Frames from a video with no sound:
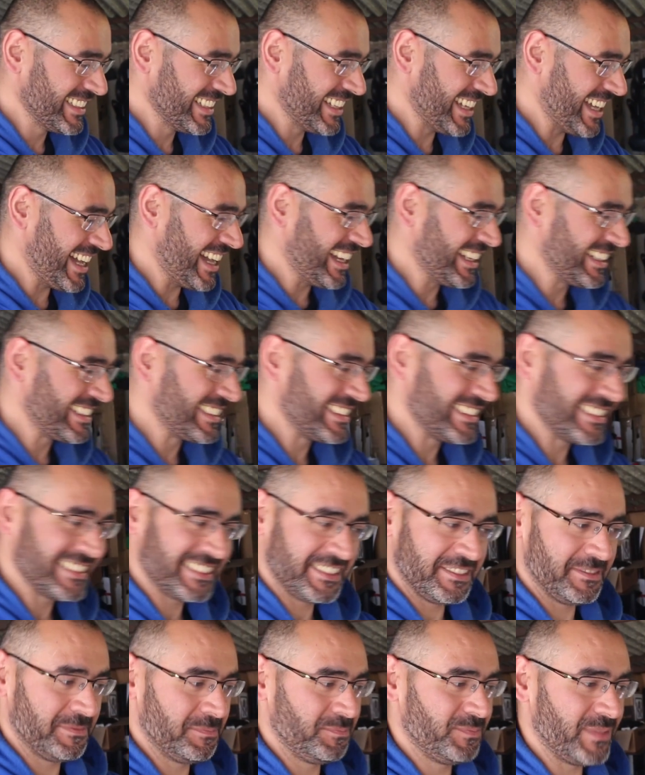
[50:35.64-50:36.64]
Yeah.
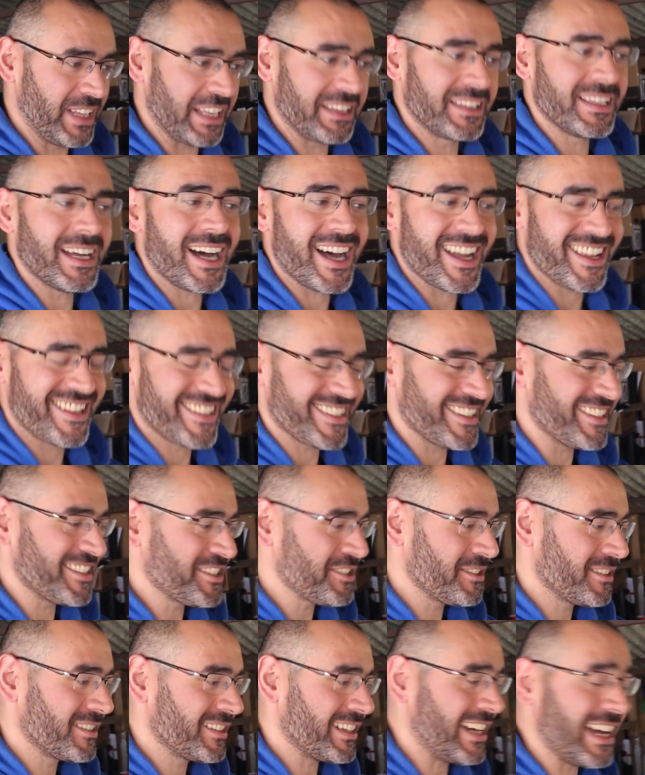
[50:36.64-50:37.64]
The
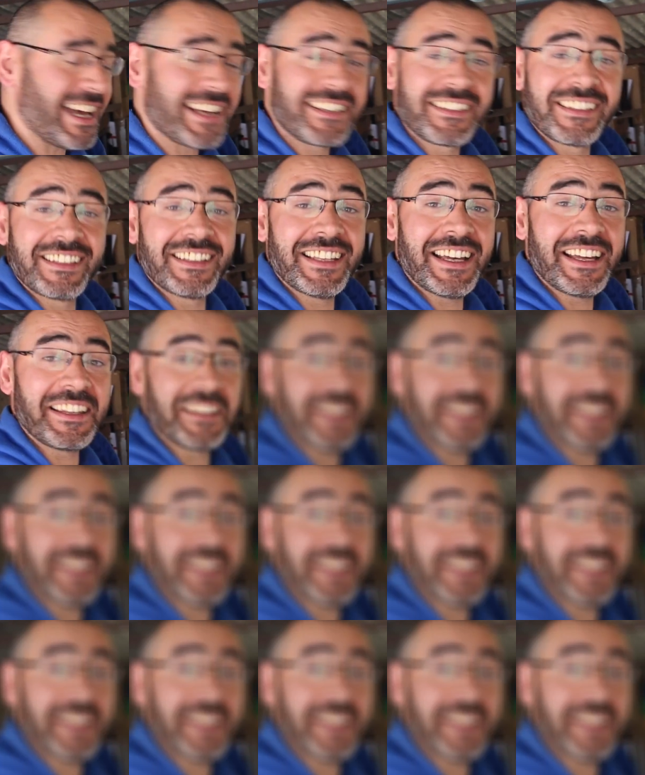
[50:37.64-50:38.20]
Tysus. I actually like